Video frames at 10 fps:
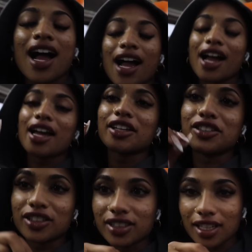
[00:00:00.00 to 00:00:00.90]
I
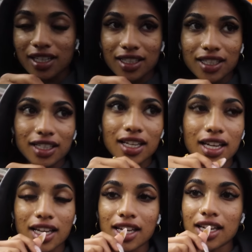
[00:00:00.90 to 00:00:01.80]
just landed
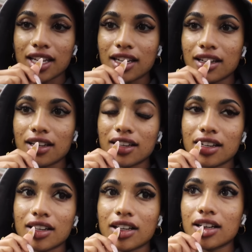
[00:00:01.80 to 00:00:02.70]
and
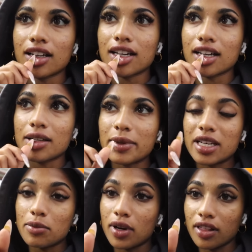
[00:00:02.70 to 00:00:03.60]
I'm in
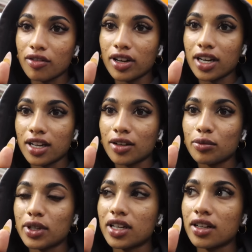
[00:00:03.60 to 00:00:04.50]
a bus right now
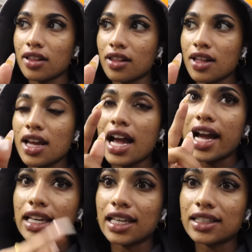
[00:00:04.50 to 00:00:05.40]
because
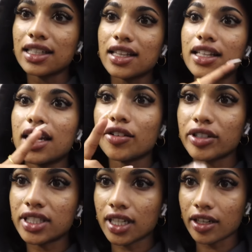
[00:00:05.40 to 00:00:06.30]
I landed at the
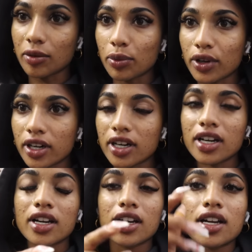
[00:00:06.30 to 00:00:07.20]
Narita Airport
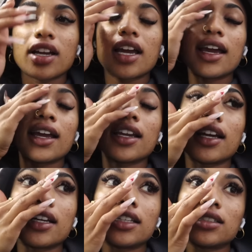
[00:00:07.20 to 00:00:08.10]
and
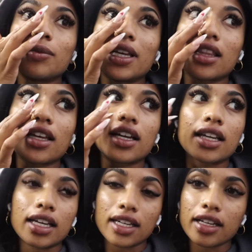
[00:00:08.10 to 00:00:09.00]
I need to be at the
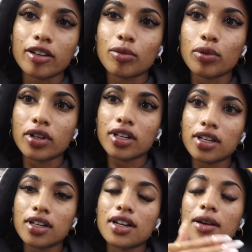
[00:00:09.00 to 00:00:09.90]
Haneda Airport,
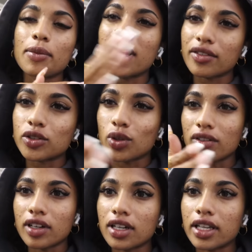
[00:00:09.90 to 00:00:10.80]
but I have a
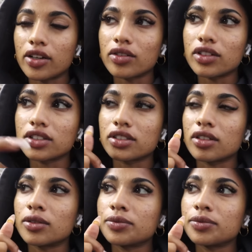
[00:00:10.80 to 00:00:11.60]
12-hour layover, so